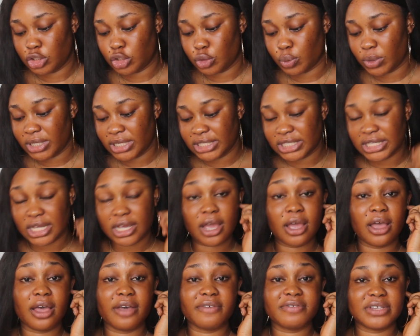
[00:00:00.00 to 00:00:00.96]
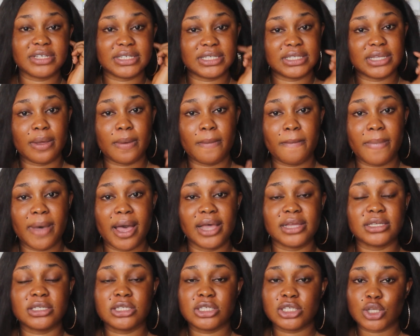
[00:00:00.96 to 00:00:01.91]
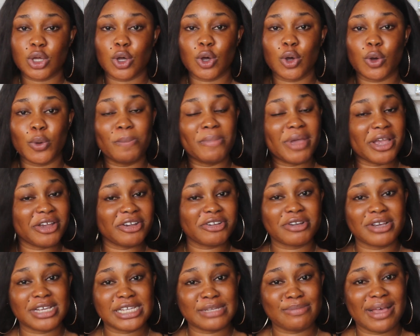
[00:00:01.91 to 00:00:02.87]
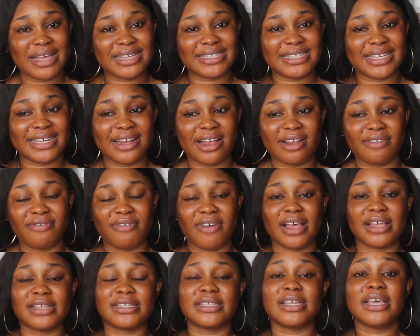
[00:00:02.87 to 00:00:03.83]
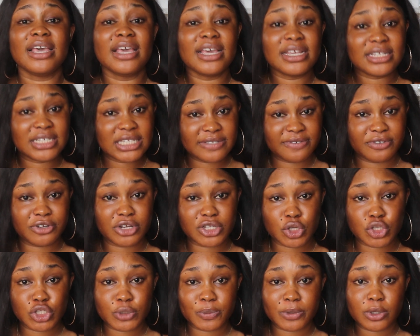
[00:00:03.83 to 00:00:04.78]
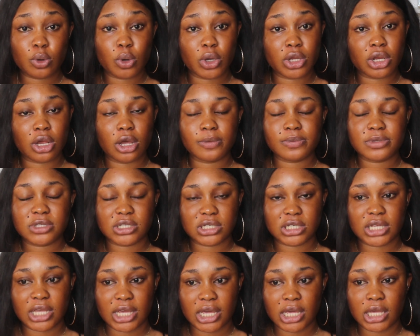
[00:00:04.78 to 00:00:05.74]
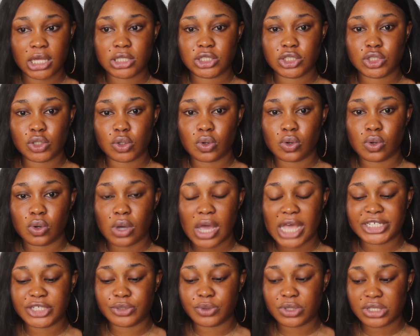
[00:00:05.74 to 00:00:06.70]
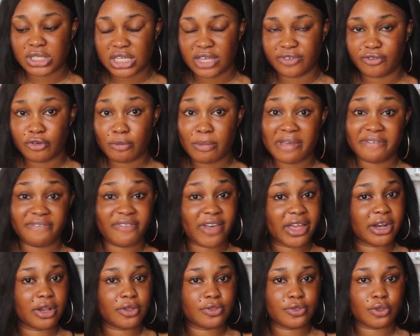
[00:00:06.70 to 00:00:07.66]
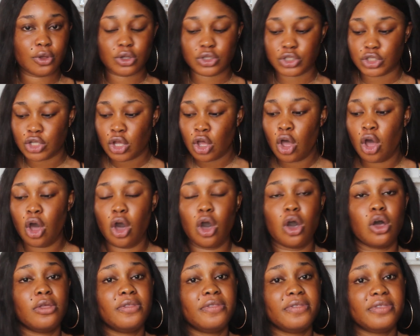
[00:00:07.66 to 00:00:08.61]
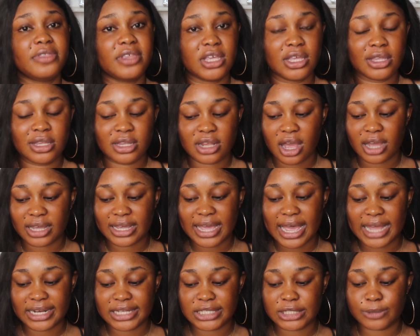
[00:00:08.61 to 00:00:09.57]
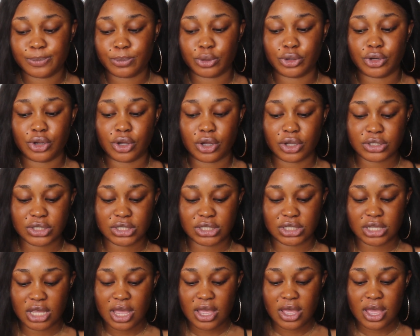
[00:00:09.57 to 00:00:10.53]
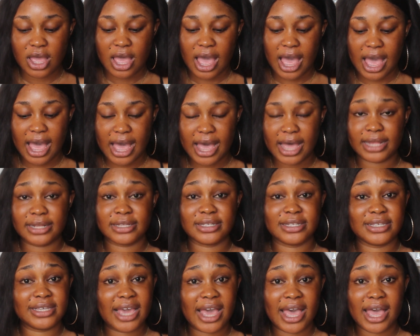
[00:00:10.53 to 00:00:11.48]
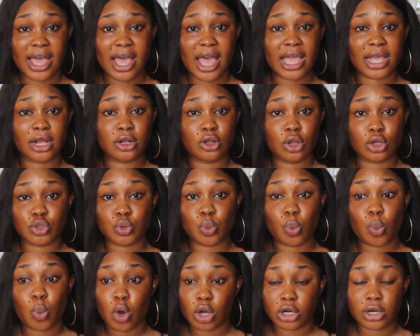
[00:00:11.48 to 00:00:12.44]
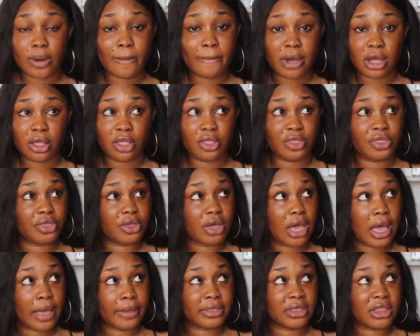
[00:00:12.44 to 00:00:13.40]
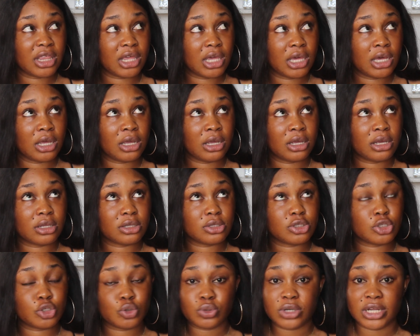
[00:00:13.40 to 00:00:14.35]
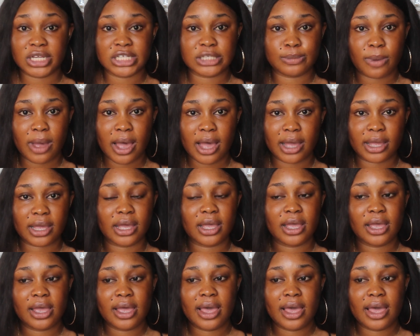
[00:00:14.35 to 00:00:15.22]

22nd of December, so Merry Christmas in advance. This video is going to be going up today, so I just want to give you my final thoughts on the Narganics products. And yeah, I clocked 1 month, I think 2 days back,